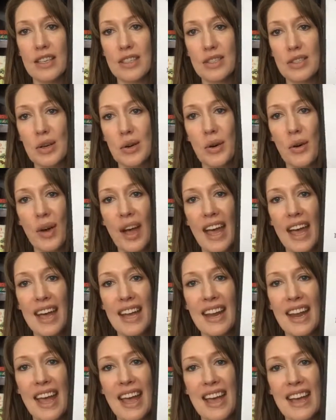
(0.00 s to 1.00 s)
So go
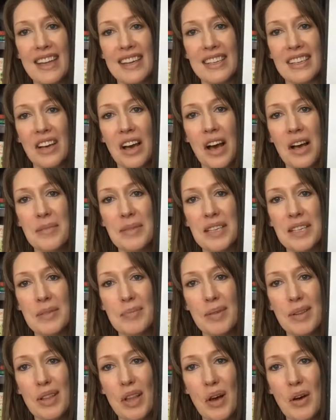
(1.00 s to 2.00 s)
ahead and
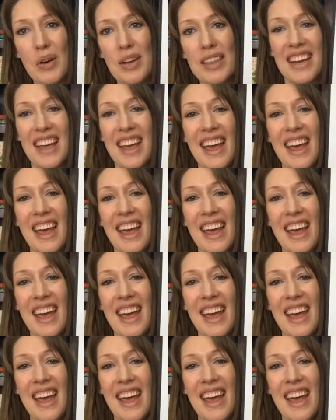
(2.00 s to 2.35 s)
comment below